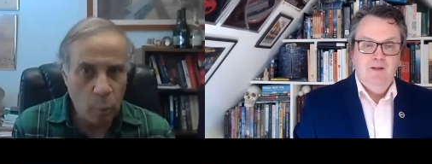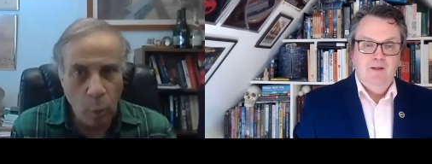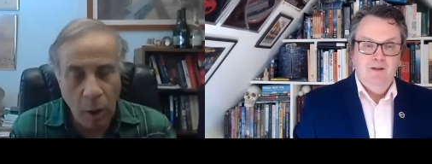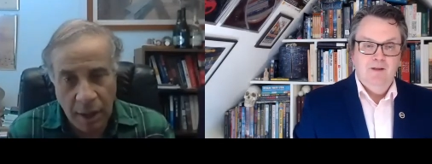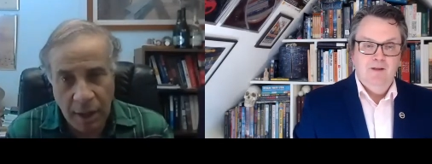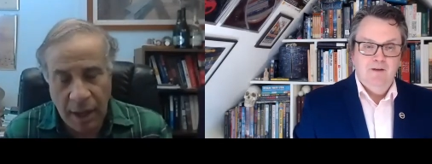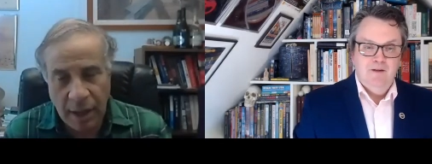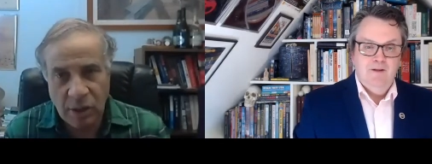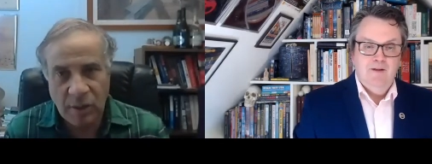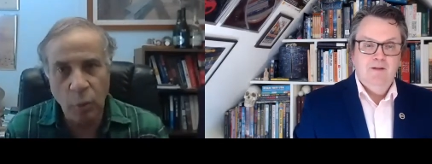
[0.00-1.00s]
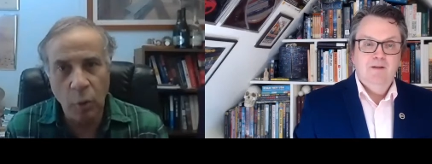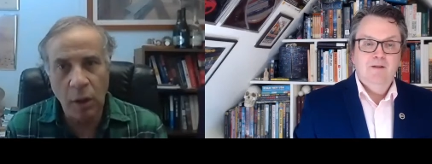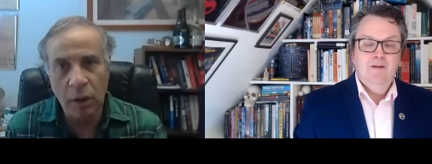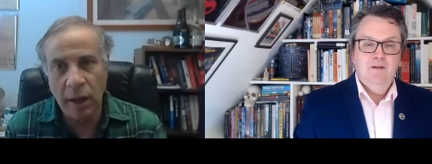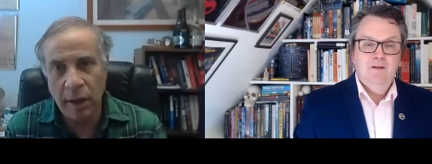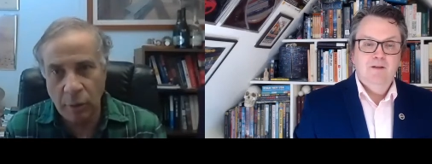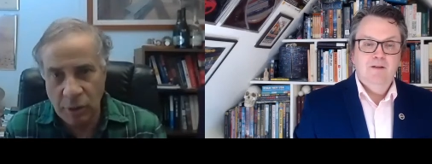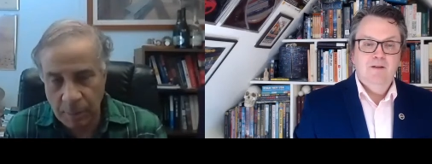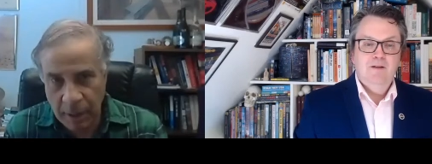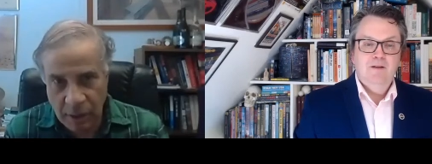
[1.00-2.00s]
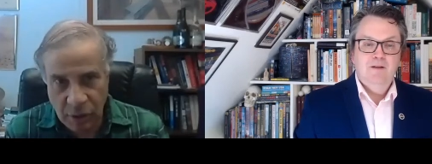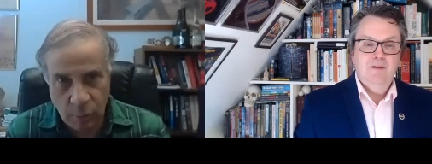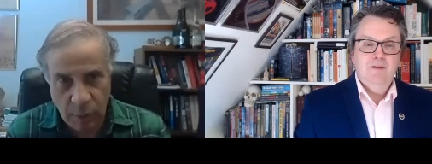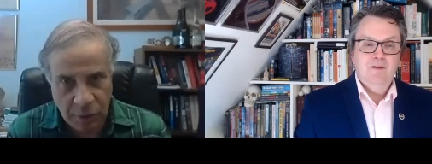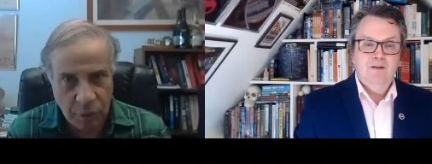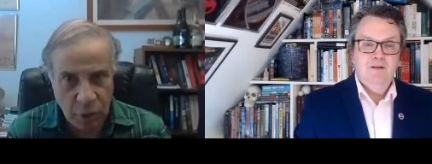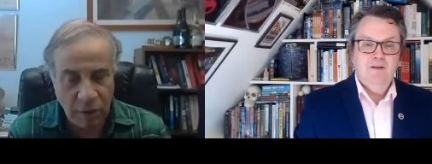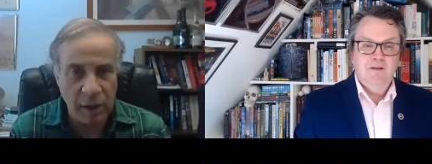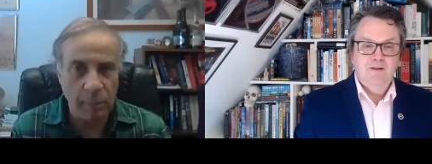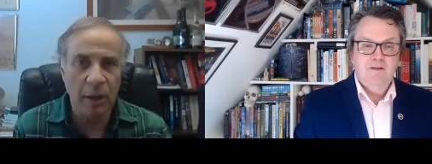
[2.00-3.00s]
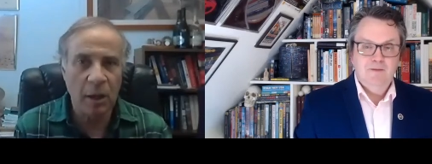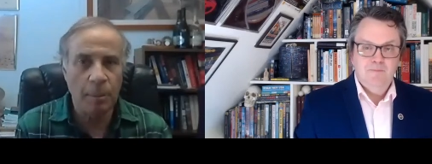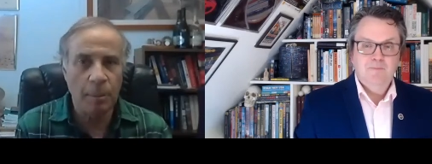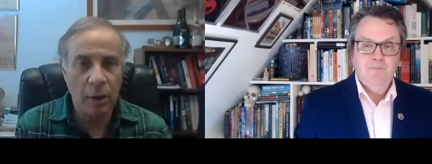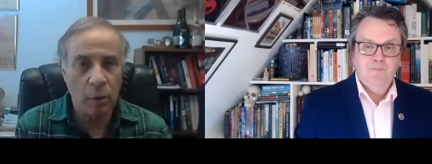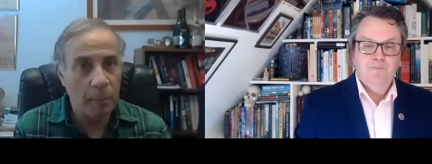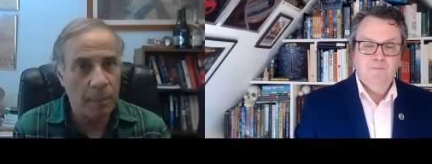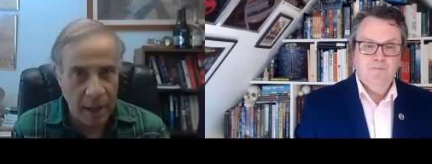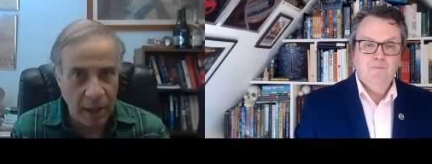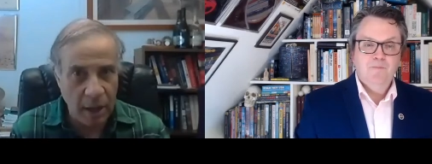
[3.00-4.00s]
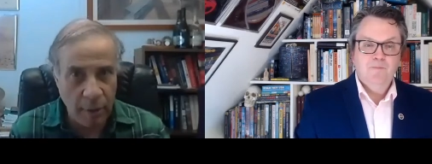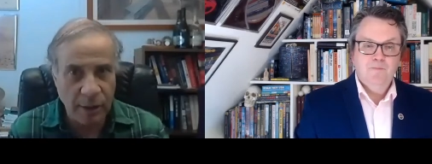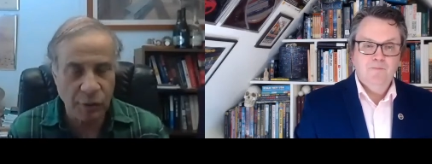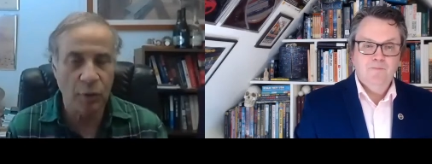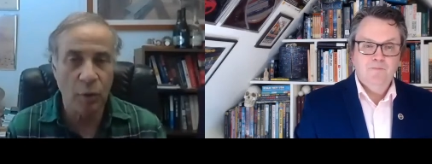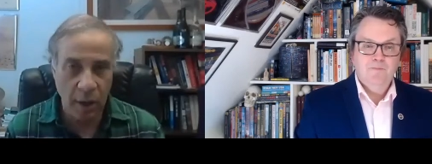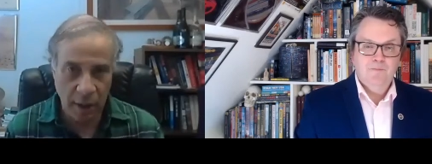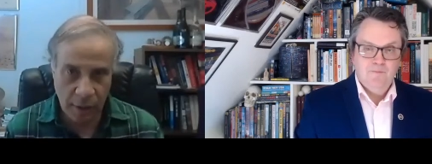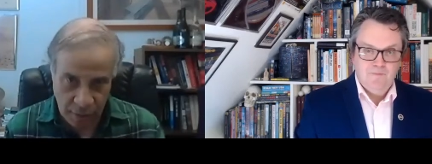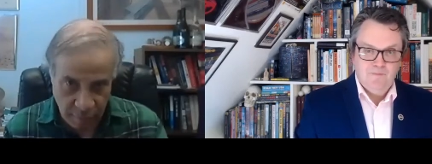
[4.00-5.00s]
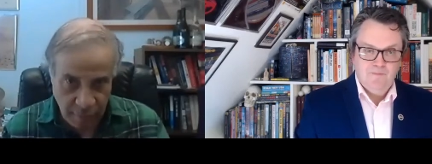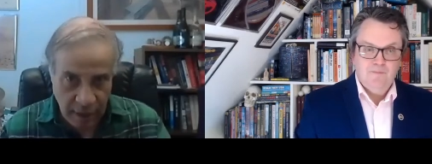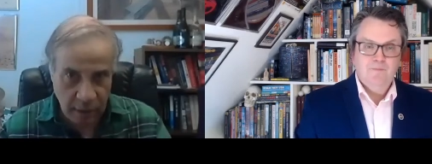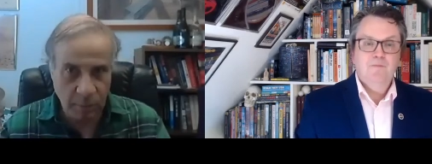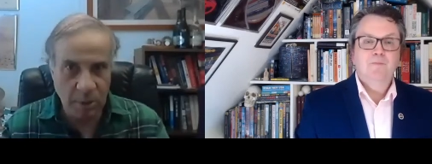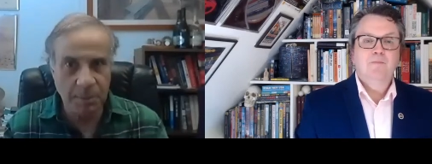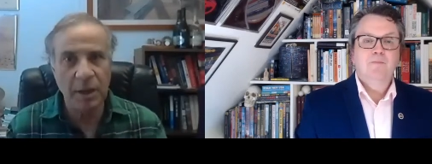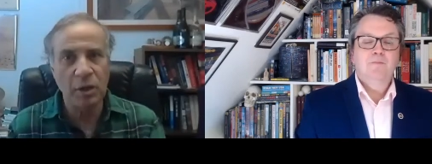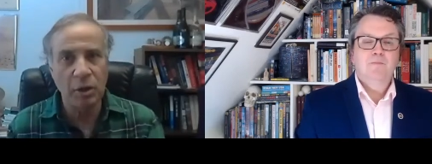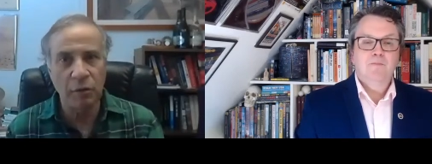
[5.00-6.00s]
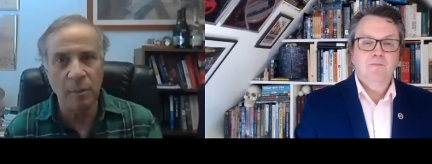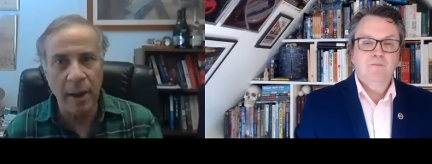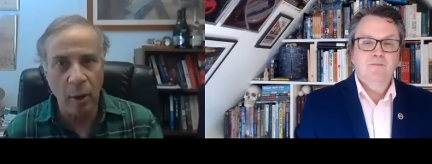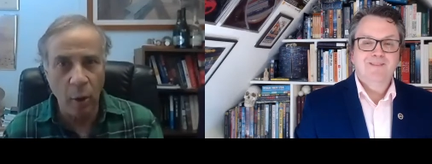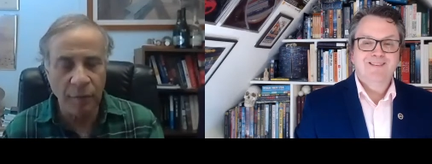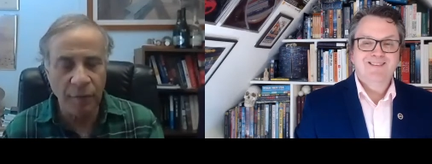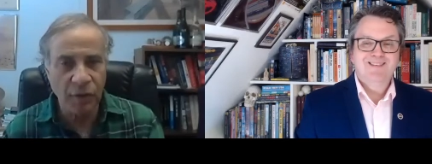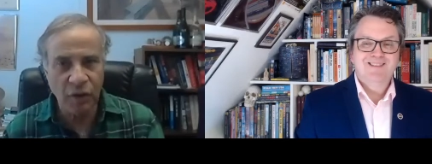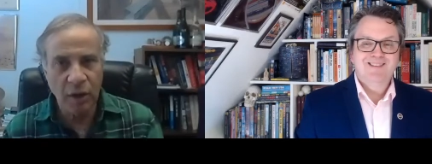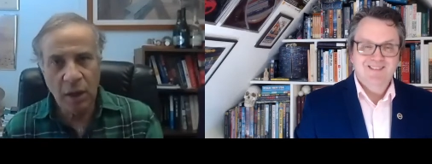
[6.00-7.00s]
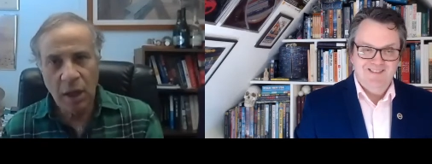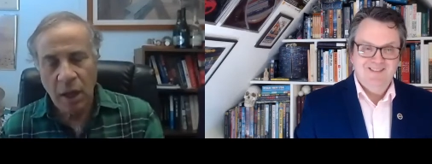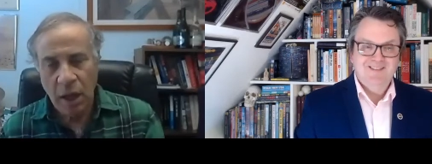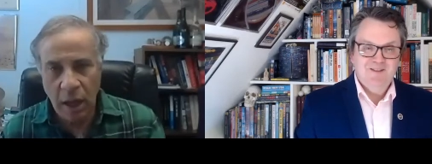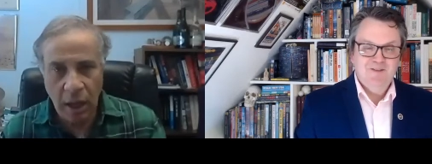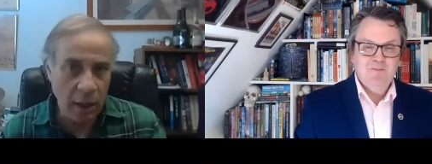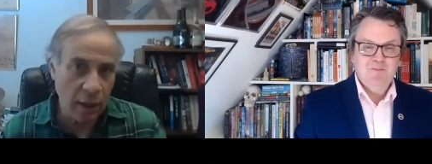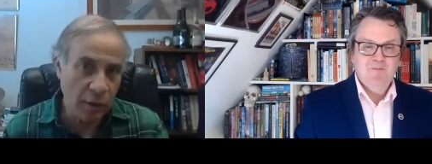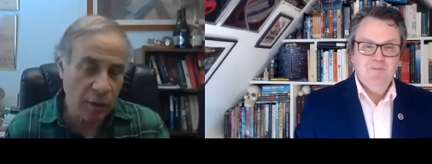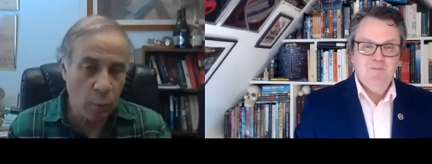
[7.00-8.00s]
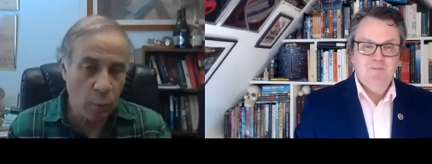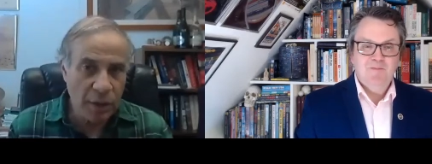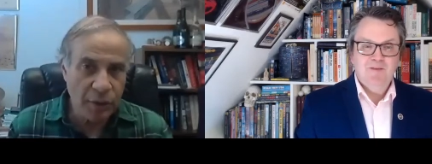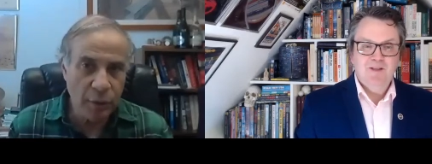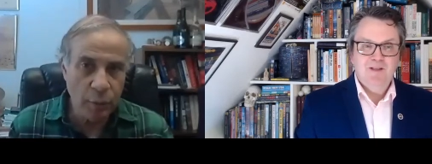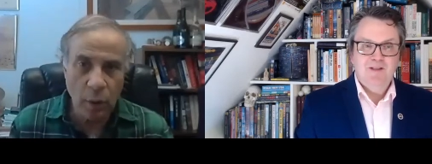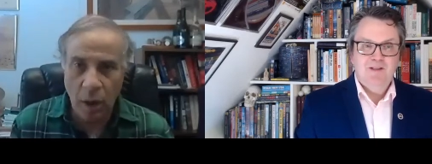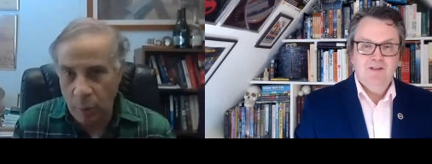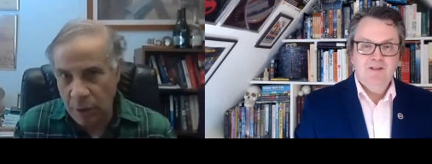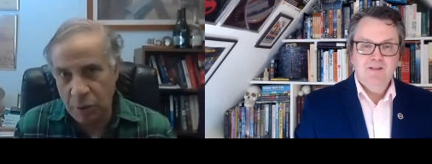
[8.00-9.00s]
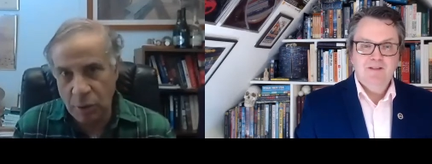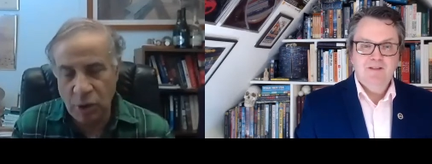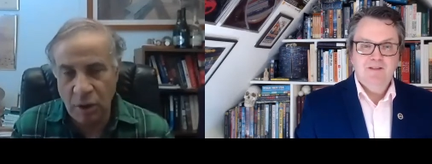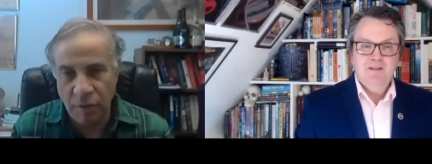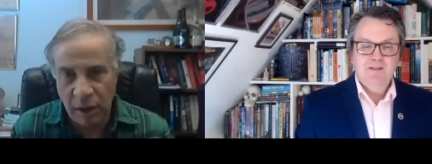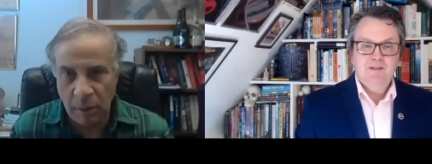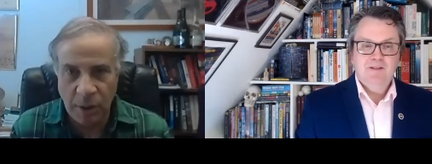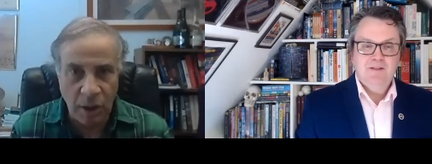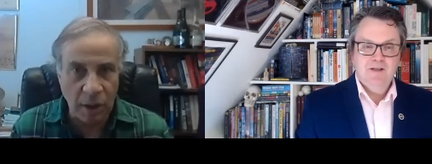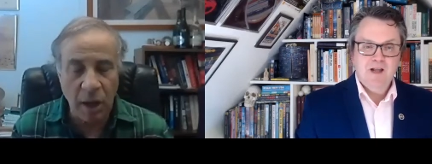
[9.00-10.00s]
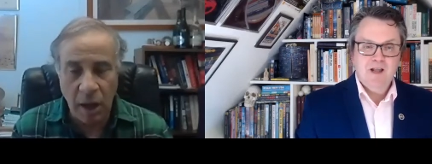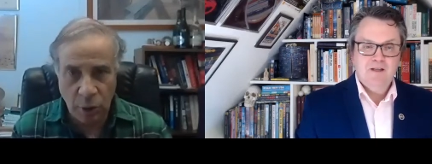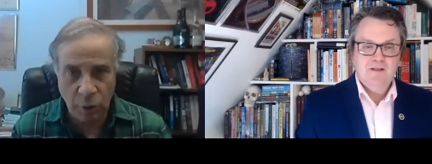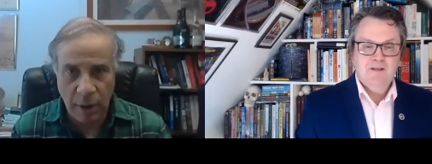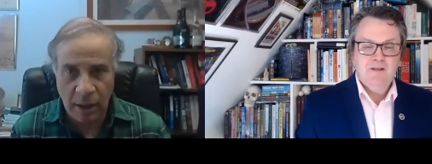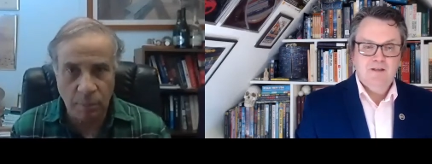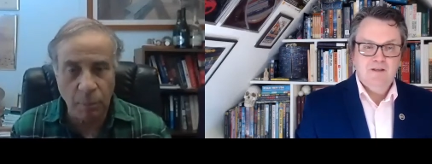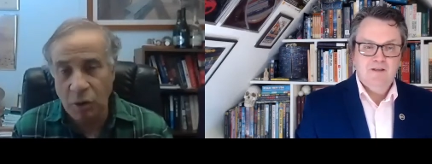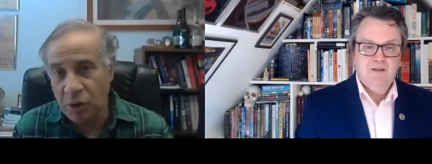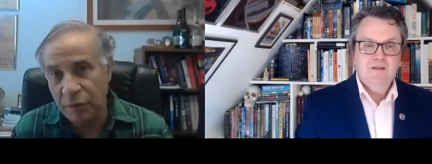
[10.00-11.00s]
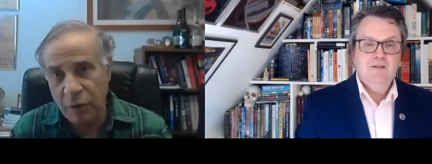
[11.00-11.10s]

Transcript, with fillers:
Speaker 1: run a small aerospace research and development company called Pioneer Astronautics. In fact, I'm speaking to you from my office. And uh, we do uh, research and development on contract, mostly for